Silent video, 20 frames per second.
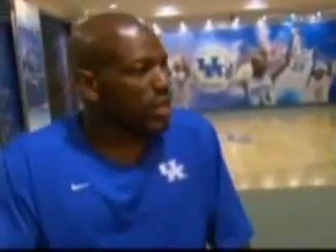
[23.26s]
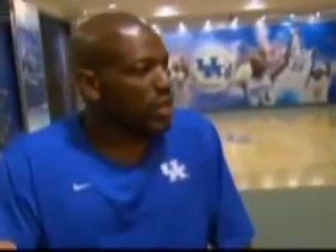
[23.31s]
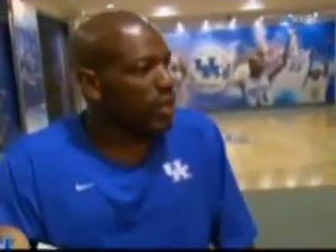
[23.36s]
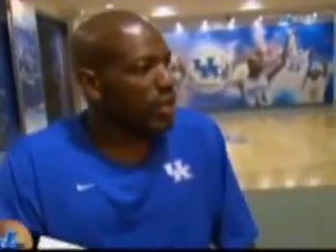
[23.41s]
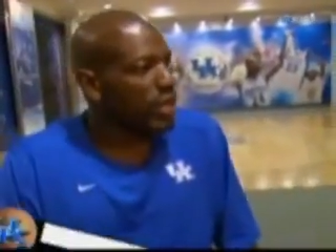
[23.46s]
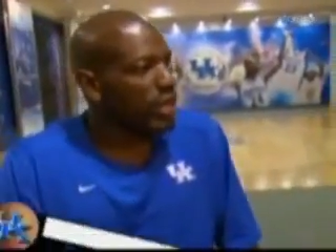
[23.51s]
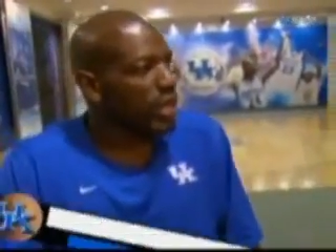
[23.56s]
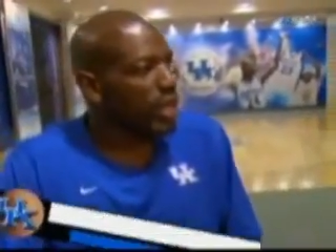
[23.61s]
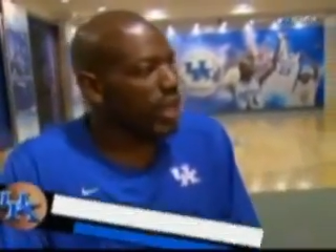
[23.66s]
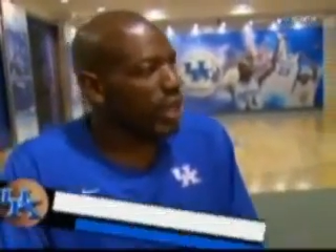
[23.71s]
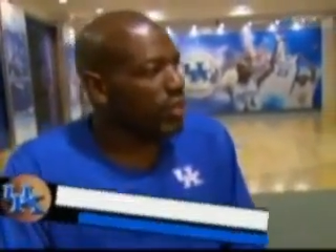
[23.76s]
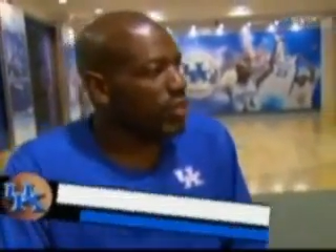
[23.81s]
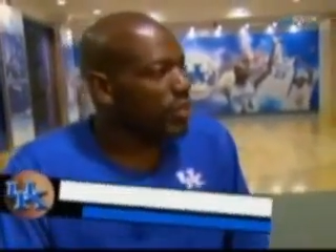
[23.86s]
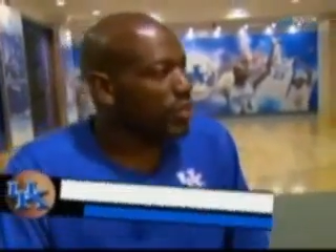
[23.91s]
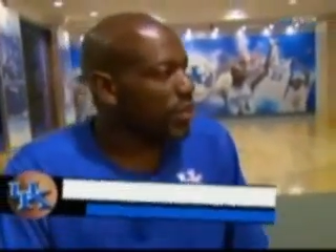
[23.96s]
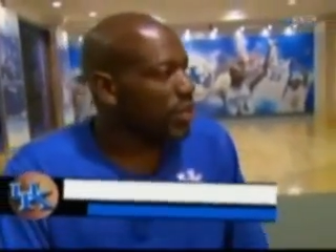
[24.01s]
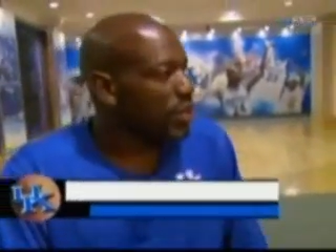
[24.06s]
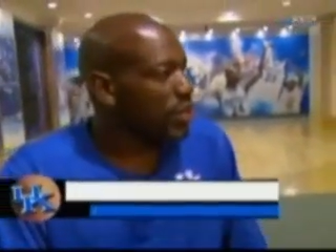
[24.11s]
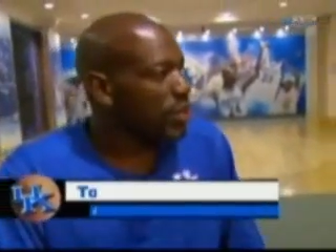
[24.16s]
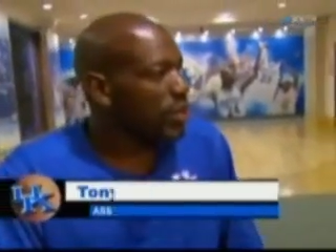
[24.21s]
Just learning a lot
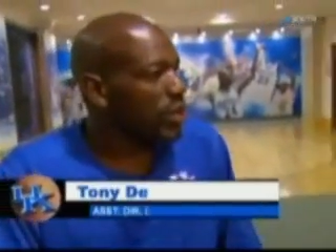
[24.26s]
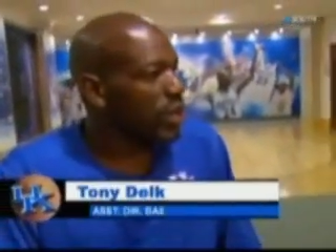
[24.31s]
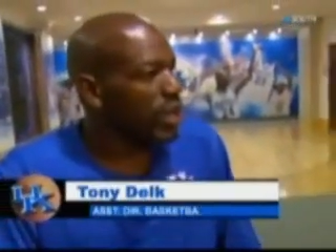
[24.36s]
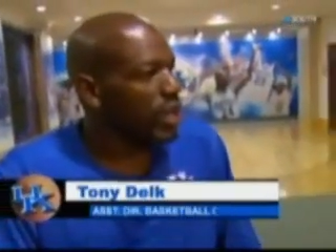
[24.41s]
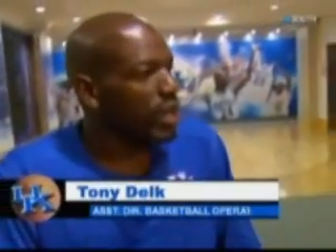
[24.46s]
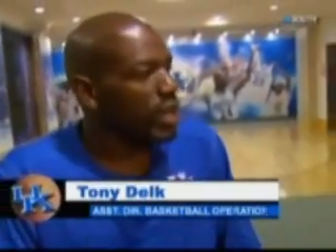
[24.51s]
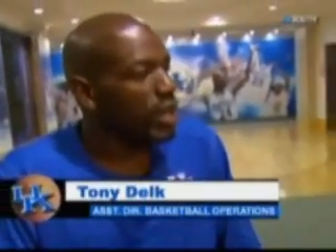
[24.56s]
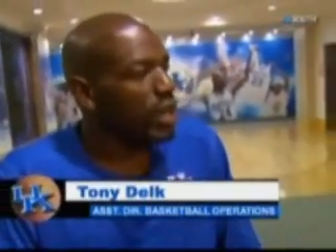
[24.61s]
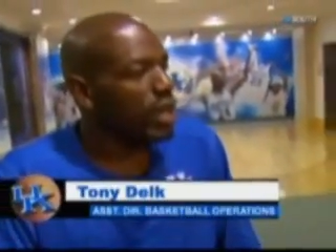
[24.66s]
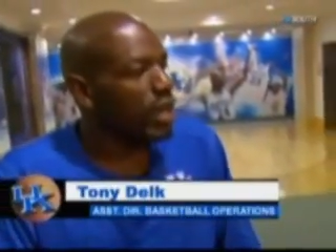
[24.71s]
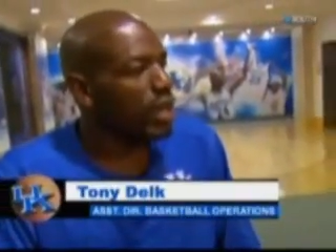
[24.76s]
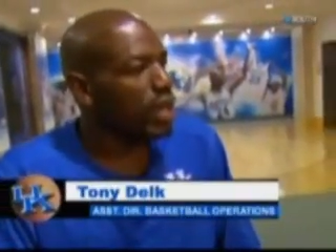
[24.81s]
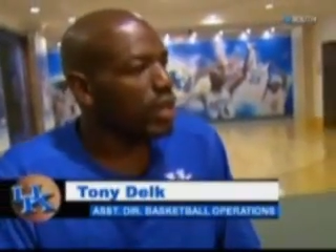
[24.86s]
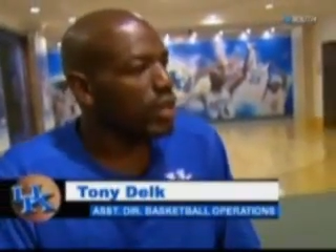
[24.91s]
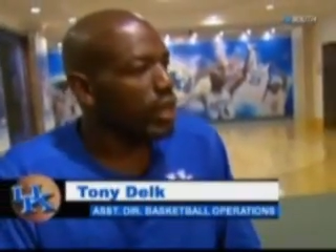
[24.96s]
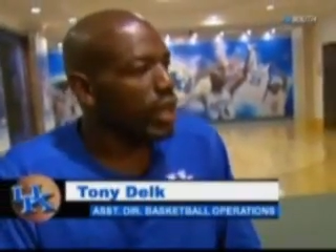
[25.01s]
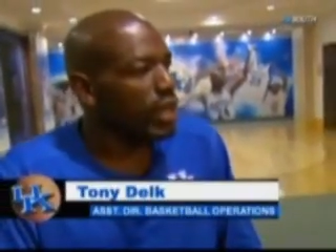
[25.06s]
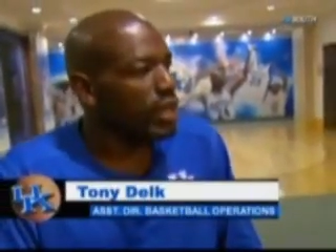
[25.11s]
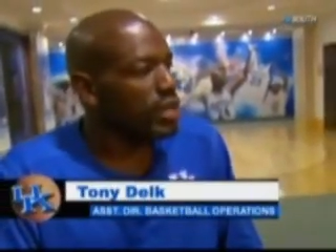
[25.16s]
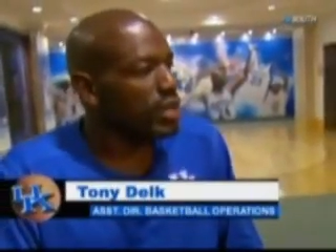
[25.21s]
from you and,
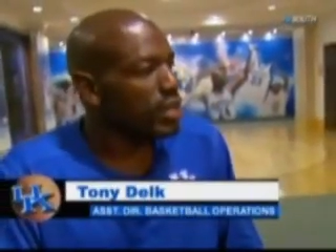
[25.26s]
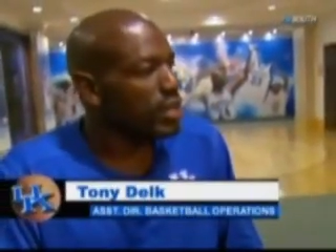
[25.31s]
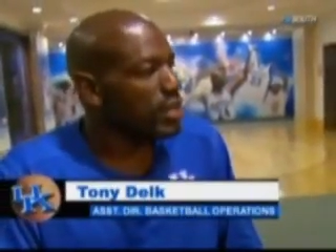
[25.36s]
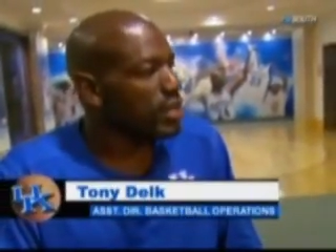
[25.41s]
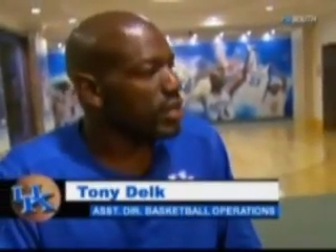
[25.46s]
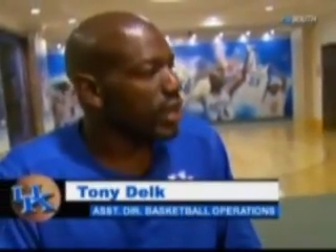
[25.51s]
like I said,